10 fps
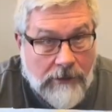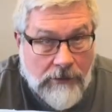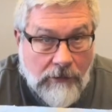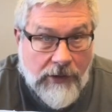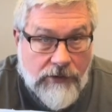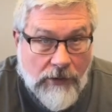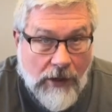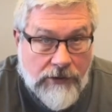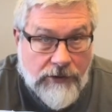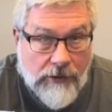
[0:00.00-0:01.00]
Don't eat your
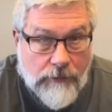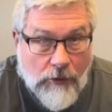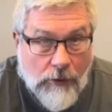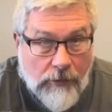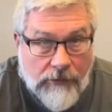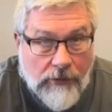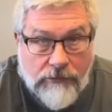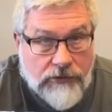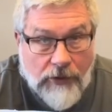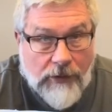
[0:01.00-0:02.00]
oxygen absorber,
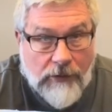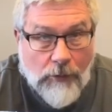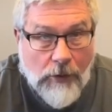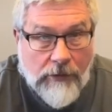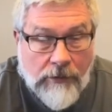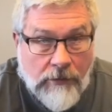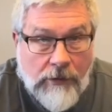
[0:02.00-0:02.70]
don't soak it in water.